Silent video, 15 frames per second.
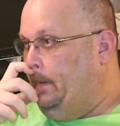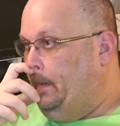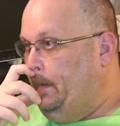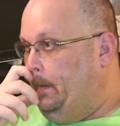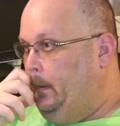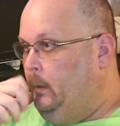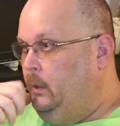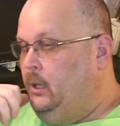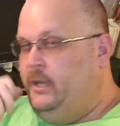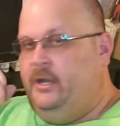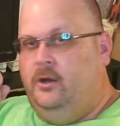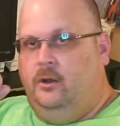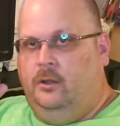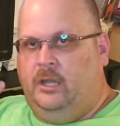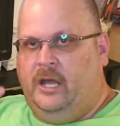I know a
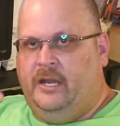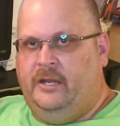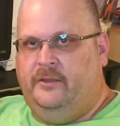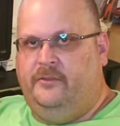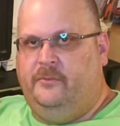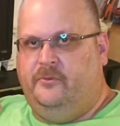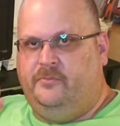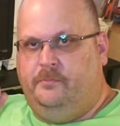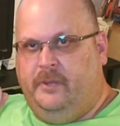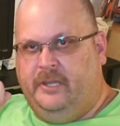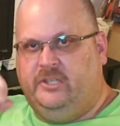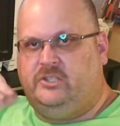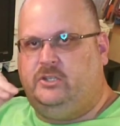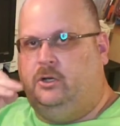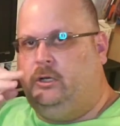lot of big
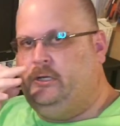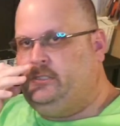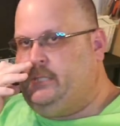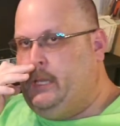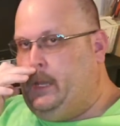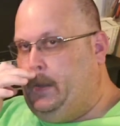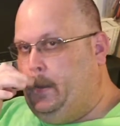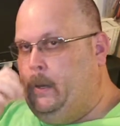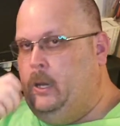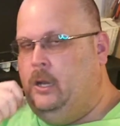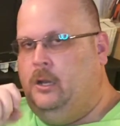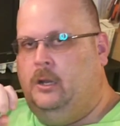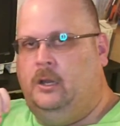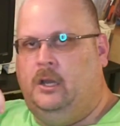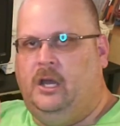stores that
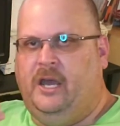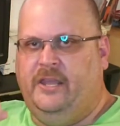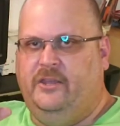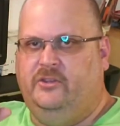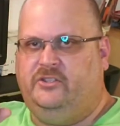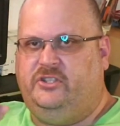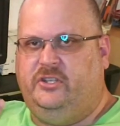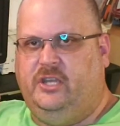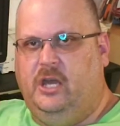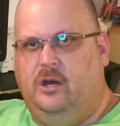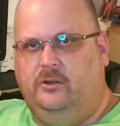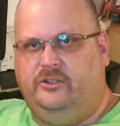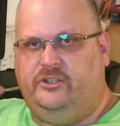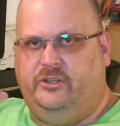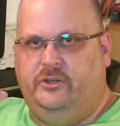I used to go
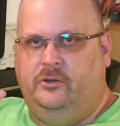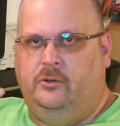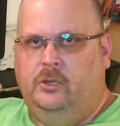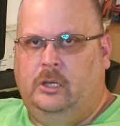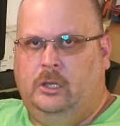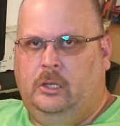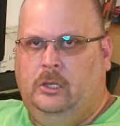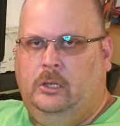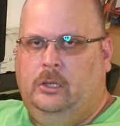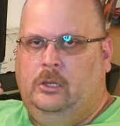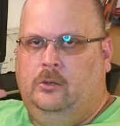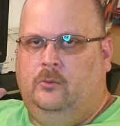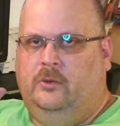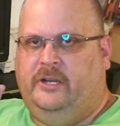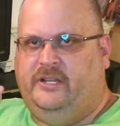to when I
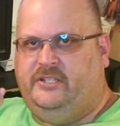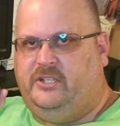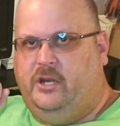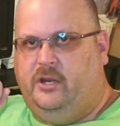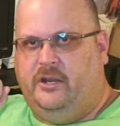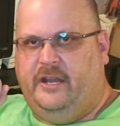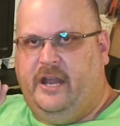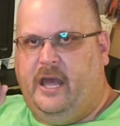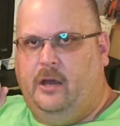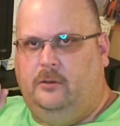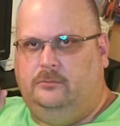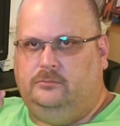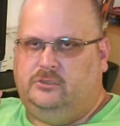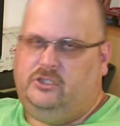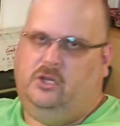started out
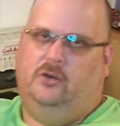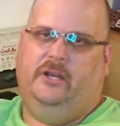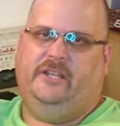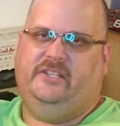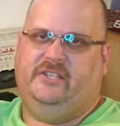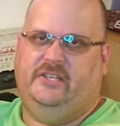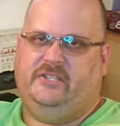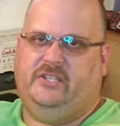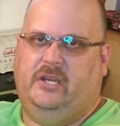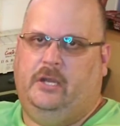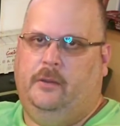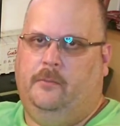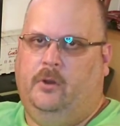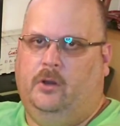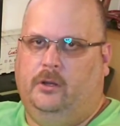don't exist anymore.
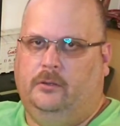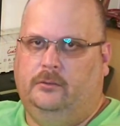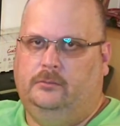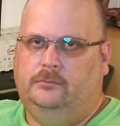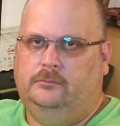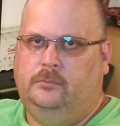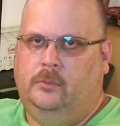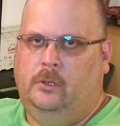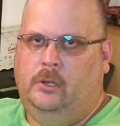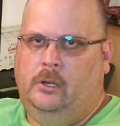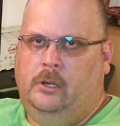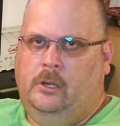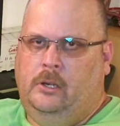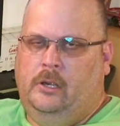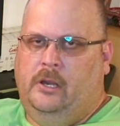
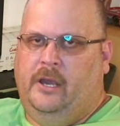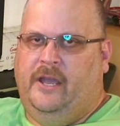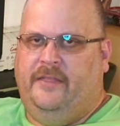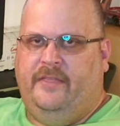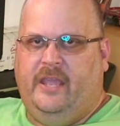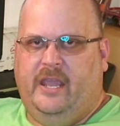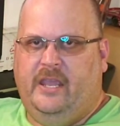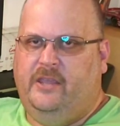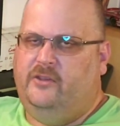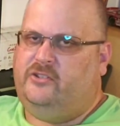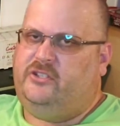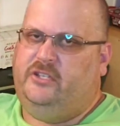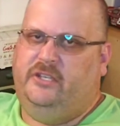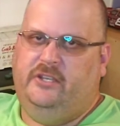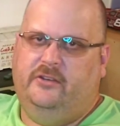And they used to,
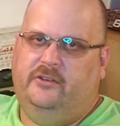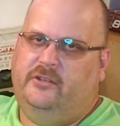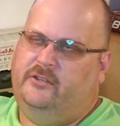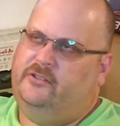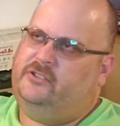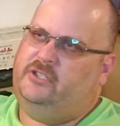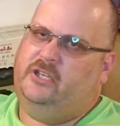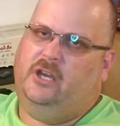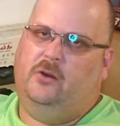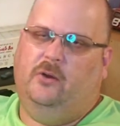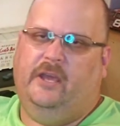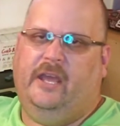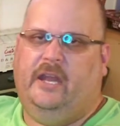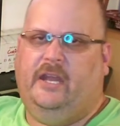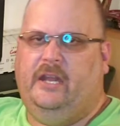you used to go in
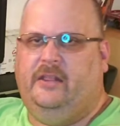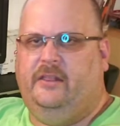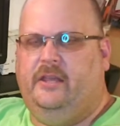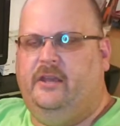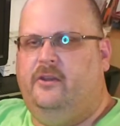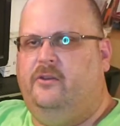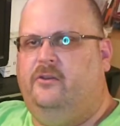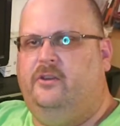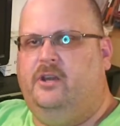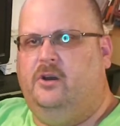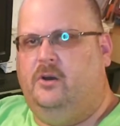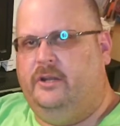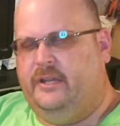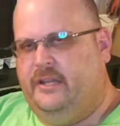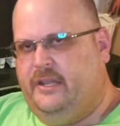and they're going to the
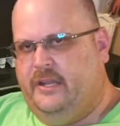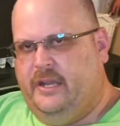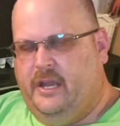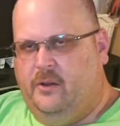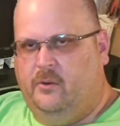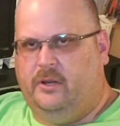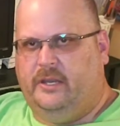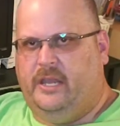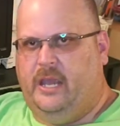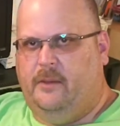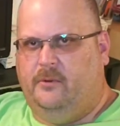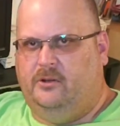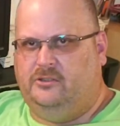network cables.